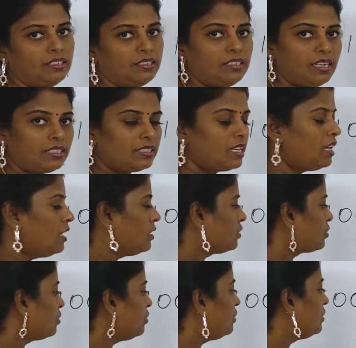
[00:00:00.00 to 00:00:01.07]
Yes,
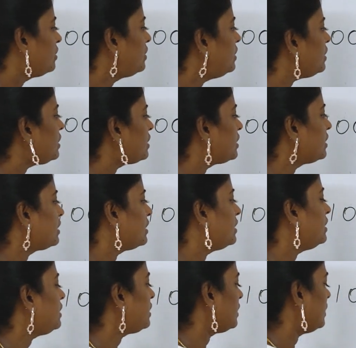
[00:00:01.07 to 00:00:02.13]
so this
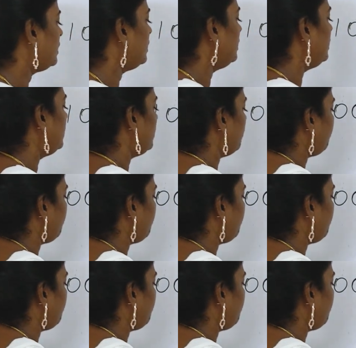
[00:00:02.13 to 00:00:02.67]
is in the